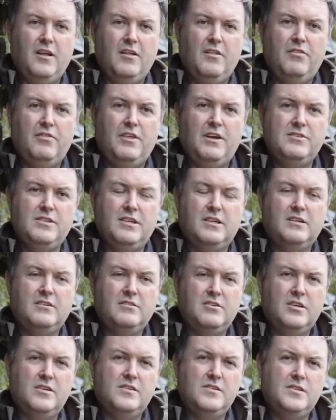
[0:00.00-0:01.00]
There's a
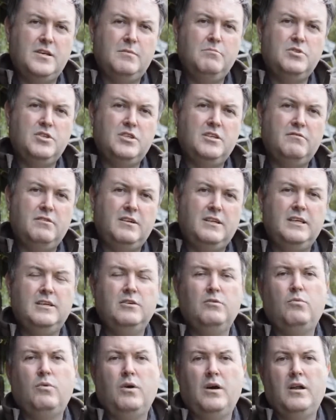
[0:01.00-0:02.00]
consumption of
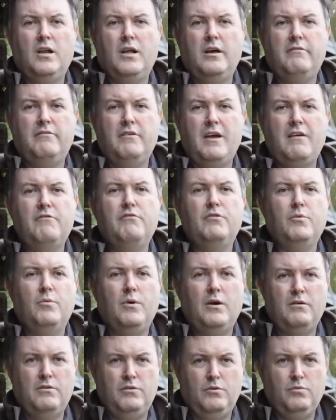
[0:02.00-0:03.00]
illegal wildlife
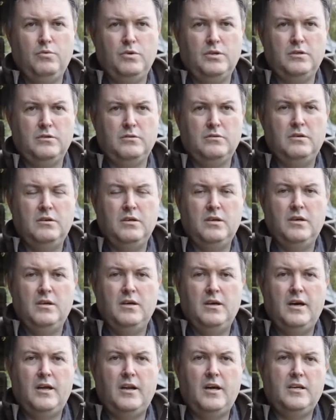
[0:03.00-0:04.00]
everywhere in the world.
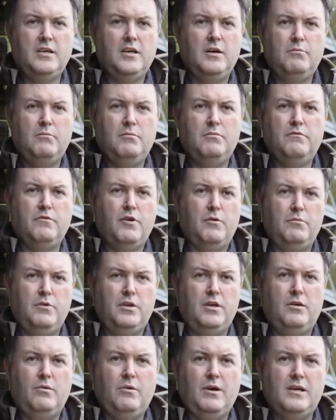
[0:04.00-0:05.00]
And I come from the
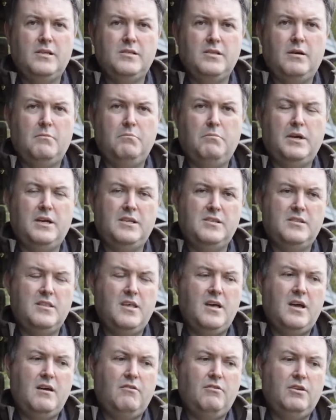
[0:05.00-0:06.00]
US. I'm based
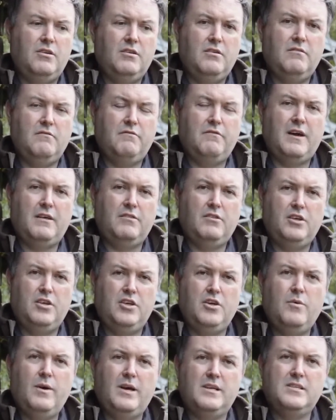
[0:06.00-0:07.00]
there. And in fact, the
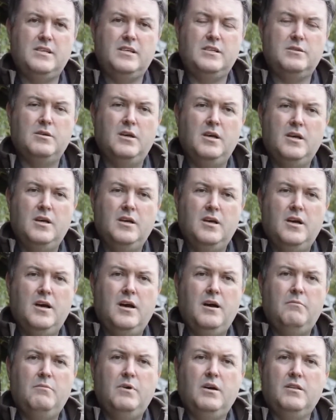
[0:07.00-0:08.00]
US is
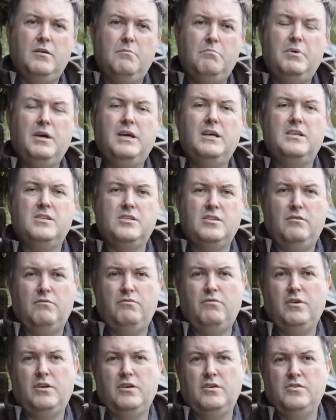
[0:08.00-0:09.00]
among the biggest of
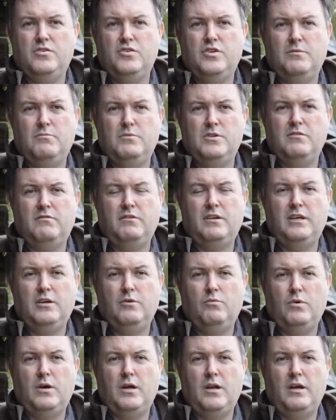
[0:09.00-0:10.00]
the consumers of illegal
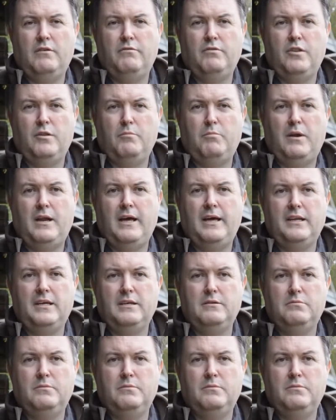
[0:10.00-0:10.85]
wildlife on the planet.